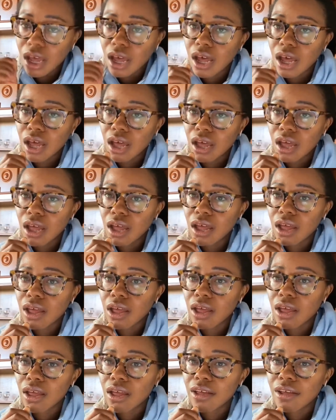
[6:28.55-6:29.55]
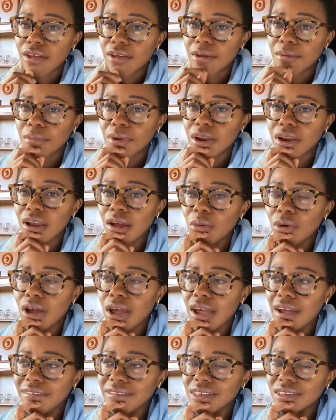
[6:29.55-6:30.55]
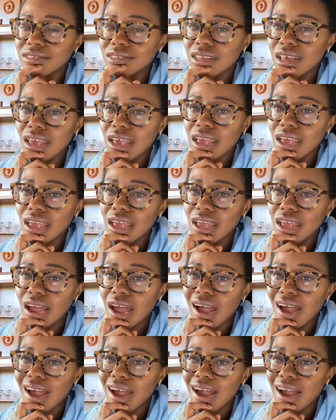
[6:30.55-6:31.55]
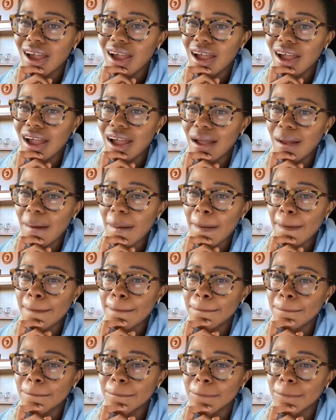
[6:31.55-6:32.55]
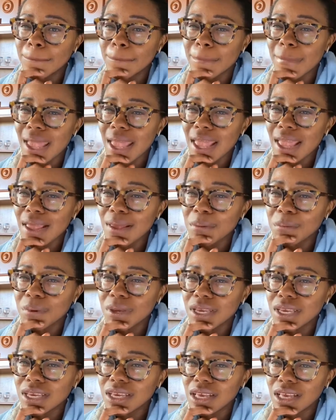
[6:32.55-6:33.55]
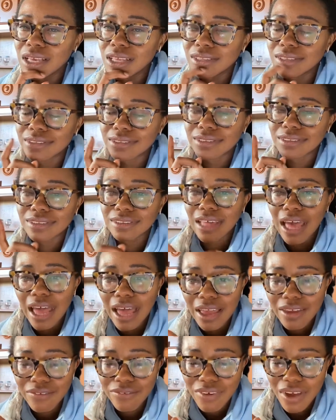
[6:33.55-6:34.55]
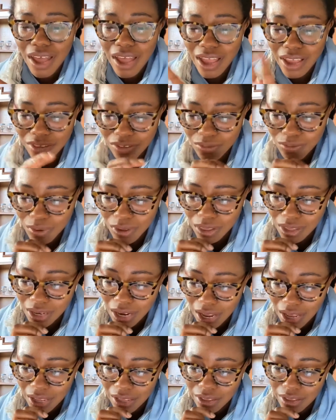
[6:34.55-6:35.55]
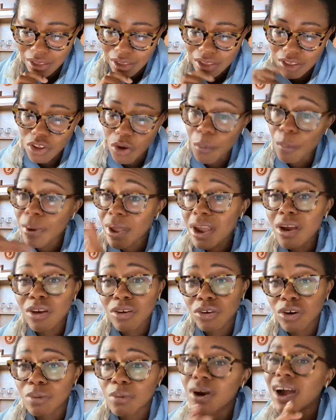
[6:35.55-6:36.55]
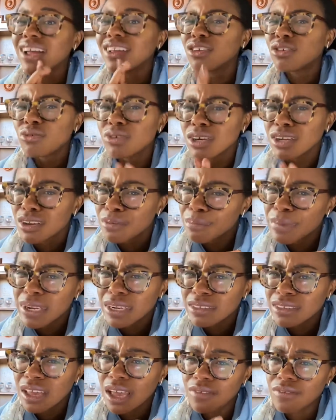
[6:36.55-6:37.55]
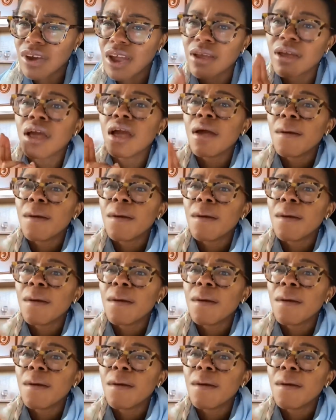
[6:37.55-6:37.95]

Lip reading: And I would have to say maybe sci-fi is one that paranormal. I do read a bit of sci-fi.